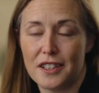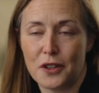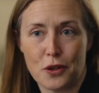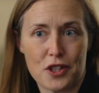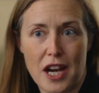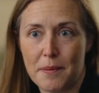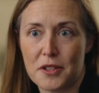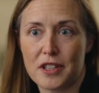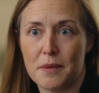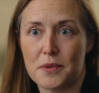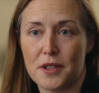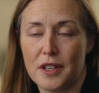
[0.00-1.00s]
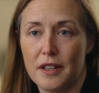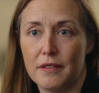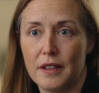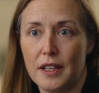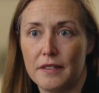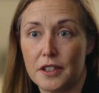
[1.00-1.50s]
core job description
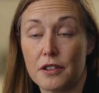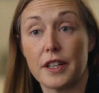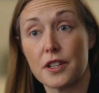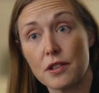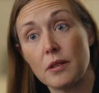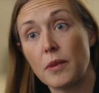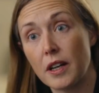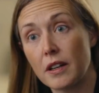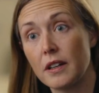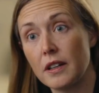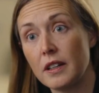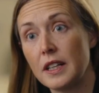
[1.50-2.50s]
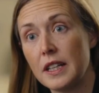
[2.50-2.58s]
of a traditional marketer.